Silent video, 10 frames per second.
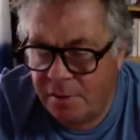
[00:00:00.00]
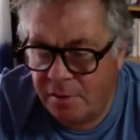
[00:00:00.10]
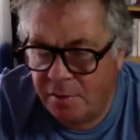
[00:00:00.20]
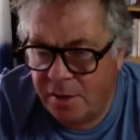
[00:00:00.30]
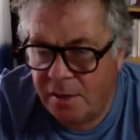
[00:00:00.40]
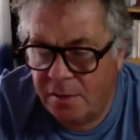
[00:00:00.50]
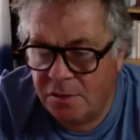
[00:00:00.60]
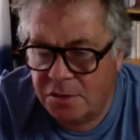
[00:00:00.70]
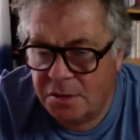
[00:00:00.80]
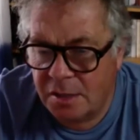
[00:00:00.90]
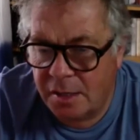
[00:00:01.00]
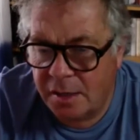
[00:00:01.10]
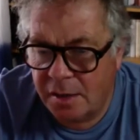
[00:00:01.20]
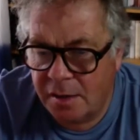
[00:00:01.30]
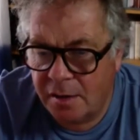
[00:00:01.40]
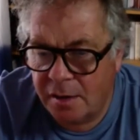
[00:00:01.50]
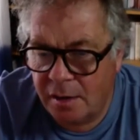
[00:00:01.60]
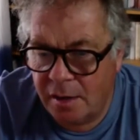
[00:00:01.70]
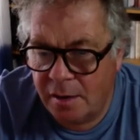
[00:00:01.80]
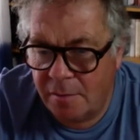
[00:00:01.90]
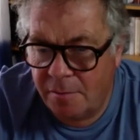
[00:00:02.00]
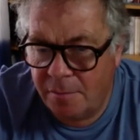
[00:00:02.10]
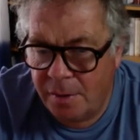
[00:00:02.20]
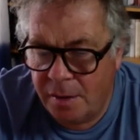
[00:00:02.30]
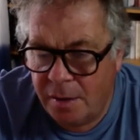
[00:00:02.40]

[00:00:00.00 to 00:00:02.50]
that things like the